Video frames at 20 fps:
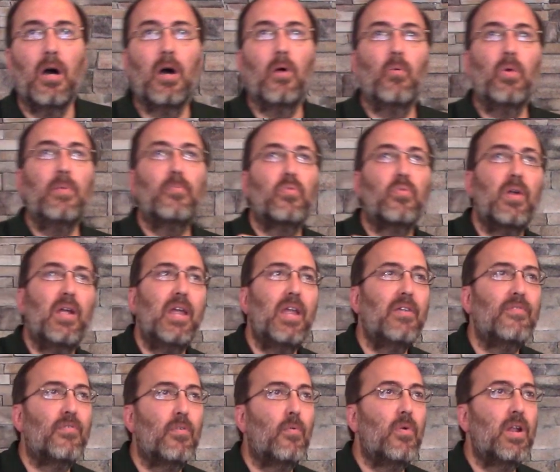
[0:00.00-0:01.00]
are we
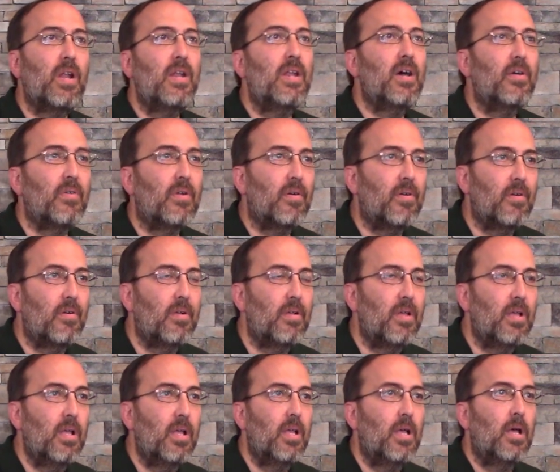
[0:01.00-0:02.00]
praying for one another?
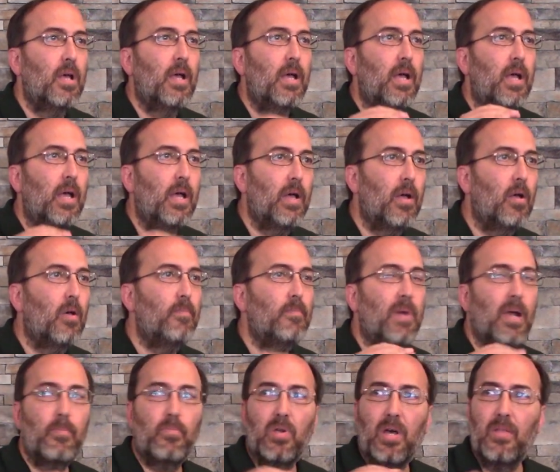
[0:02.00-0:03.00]
Help
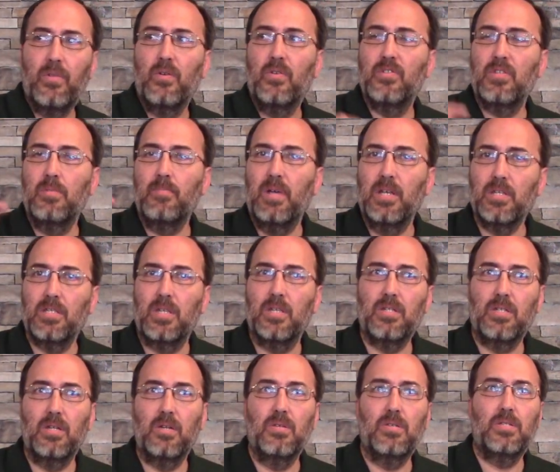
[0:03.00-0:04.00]
my brothers and my
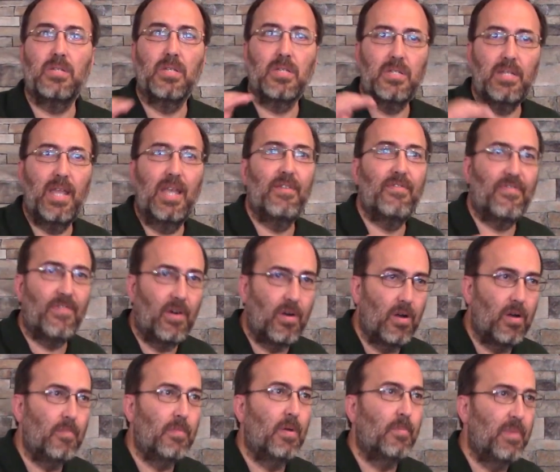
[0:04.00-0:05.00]
sisters to stand
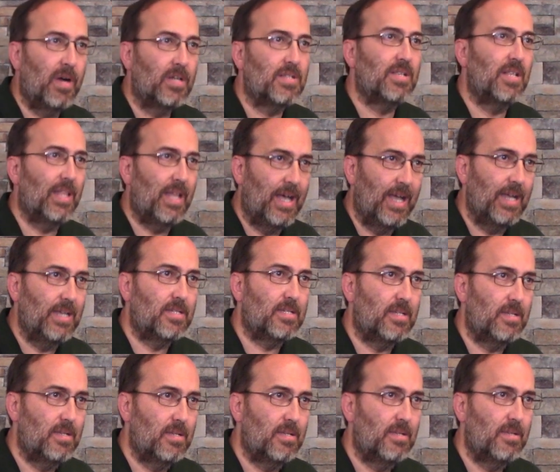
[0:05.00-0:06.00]
firm amongst the lies.